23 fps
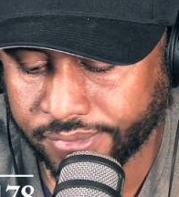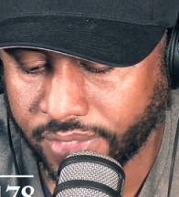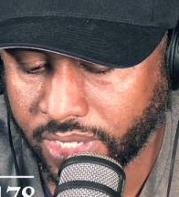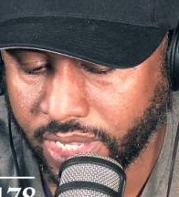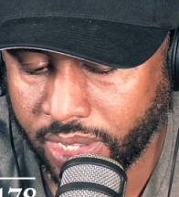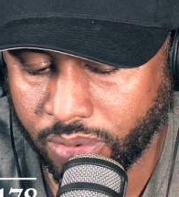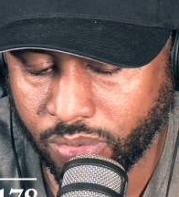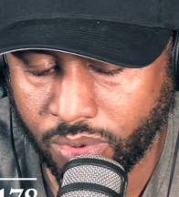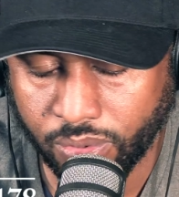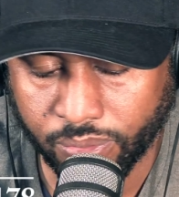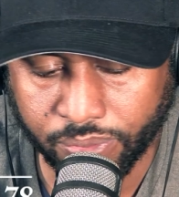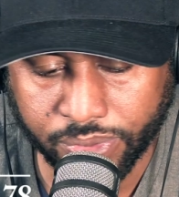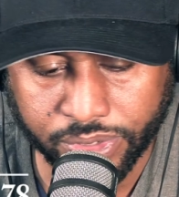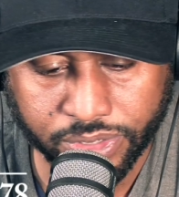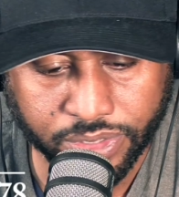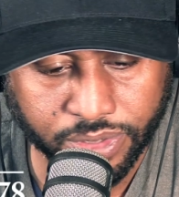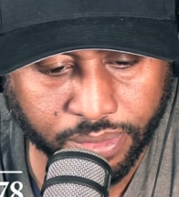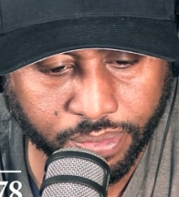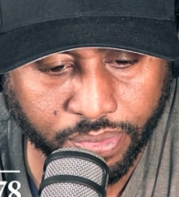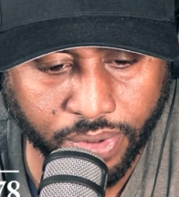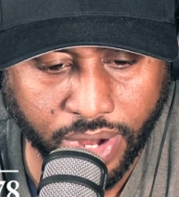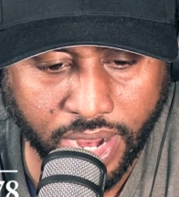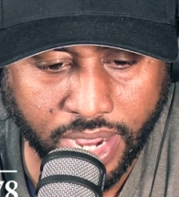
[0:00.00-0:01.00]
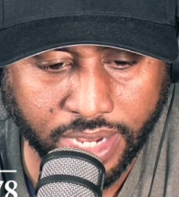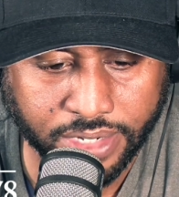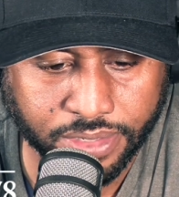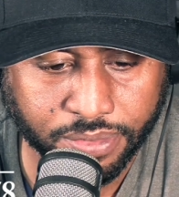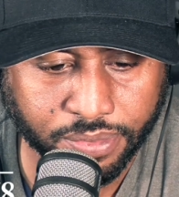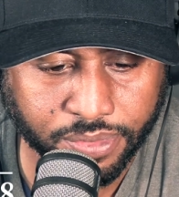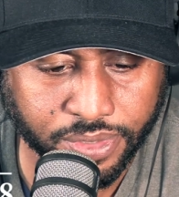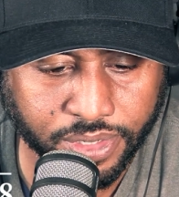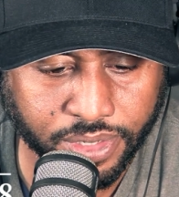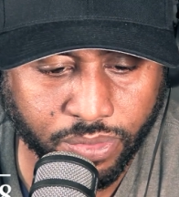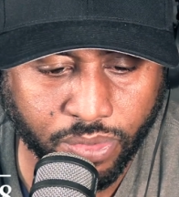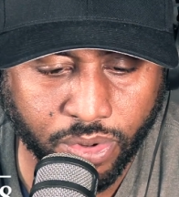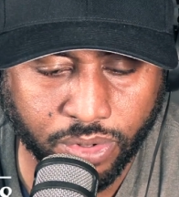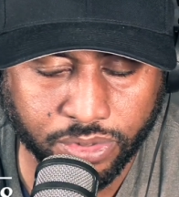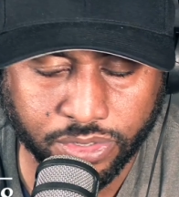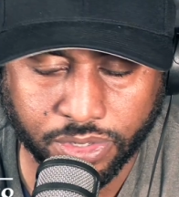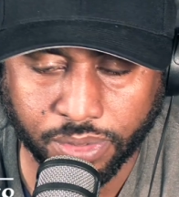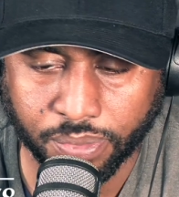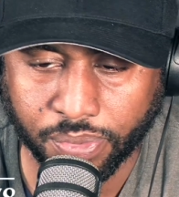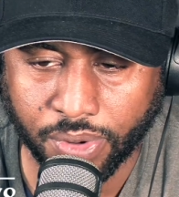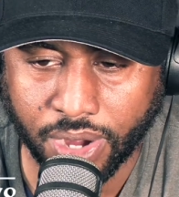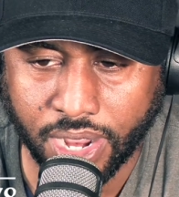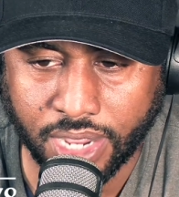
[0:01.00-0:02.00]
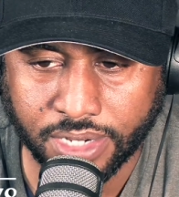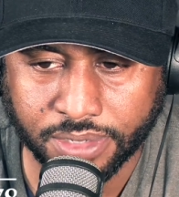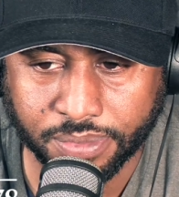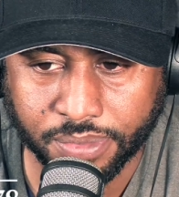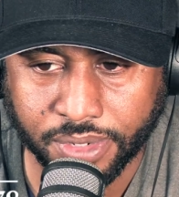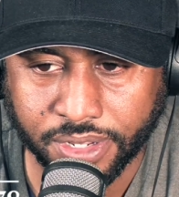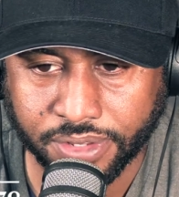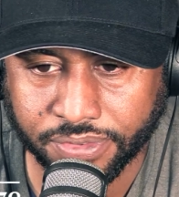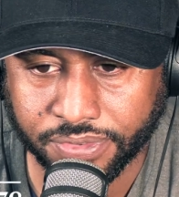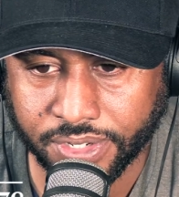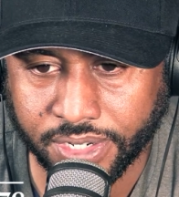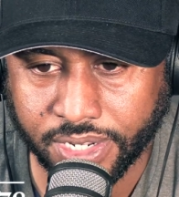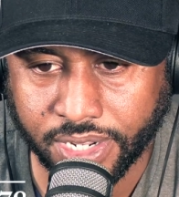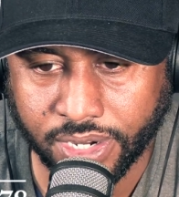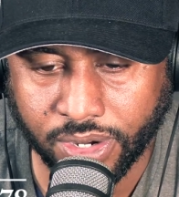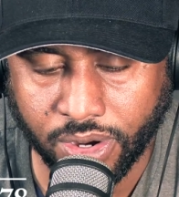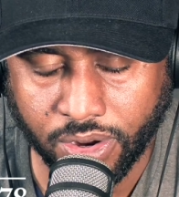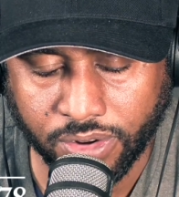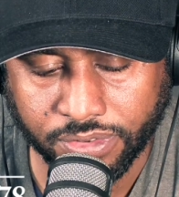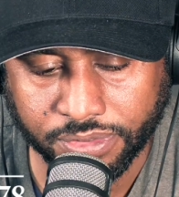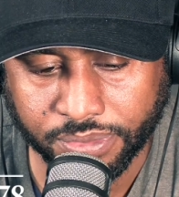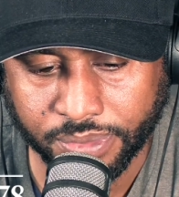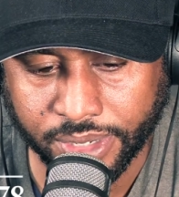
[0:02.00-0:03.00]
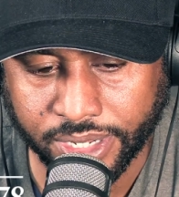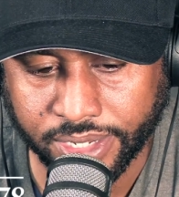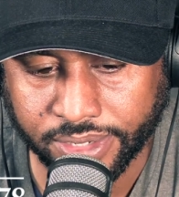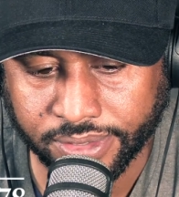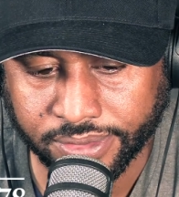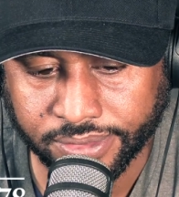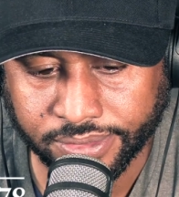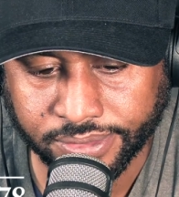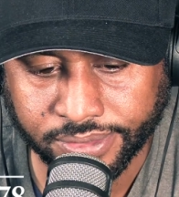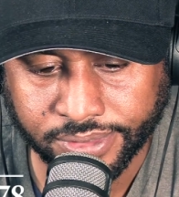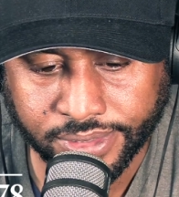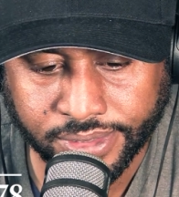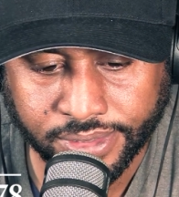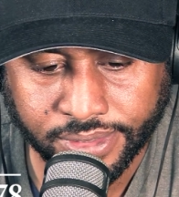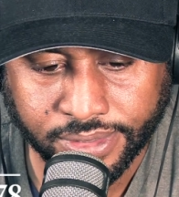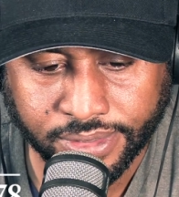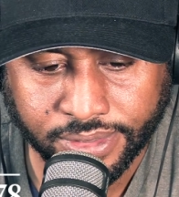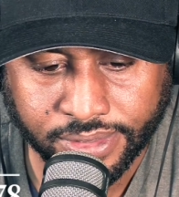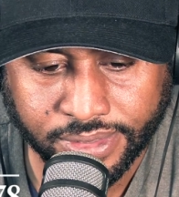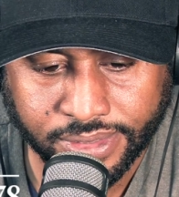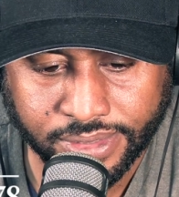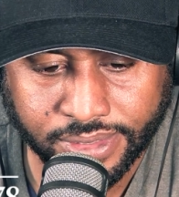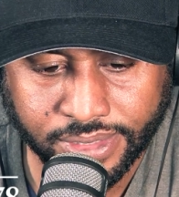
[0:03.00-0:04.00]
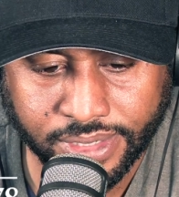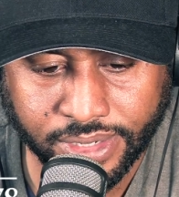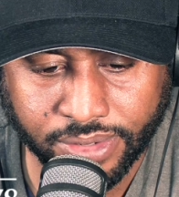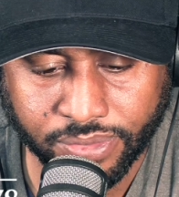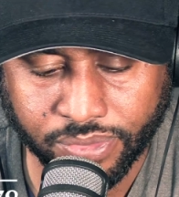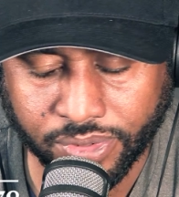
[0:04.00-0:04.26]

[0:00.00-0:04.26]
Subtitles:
it won't surprise me. It won't surprise me if he get off, man. It